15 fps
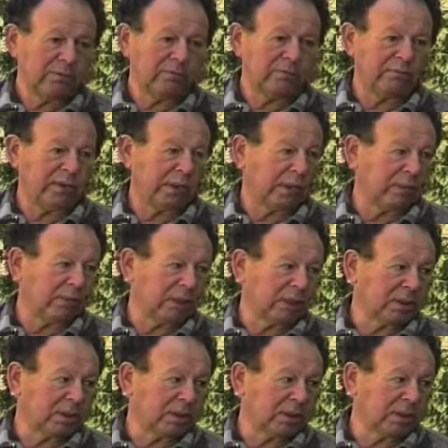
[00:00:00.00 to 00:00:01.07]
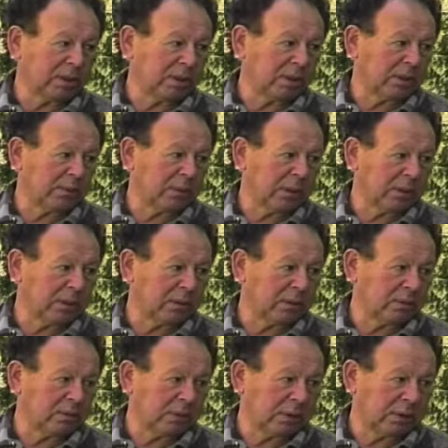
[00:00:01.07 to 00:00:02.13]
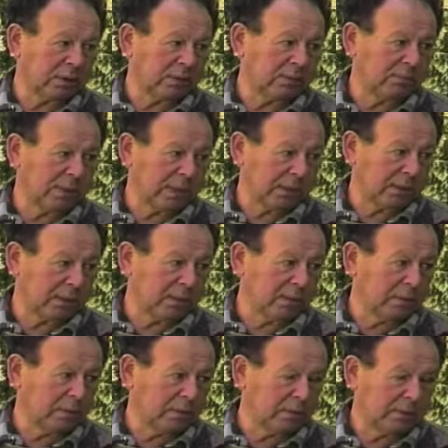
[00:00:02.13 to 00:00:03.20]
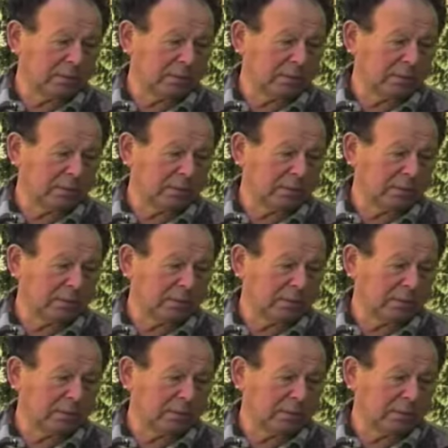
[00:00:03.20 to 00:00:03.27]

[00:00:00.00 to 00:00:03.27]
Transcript: very much concerned about what he might do.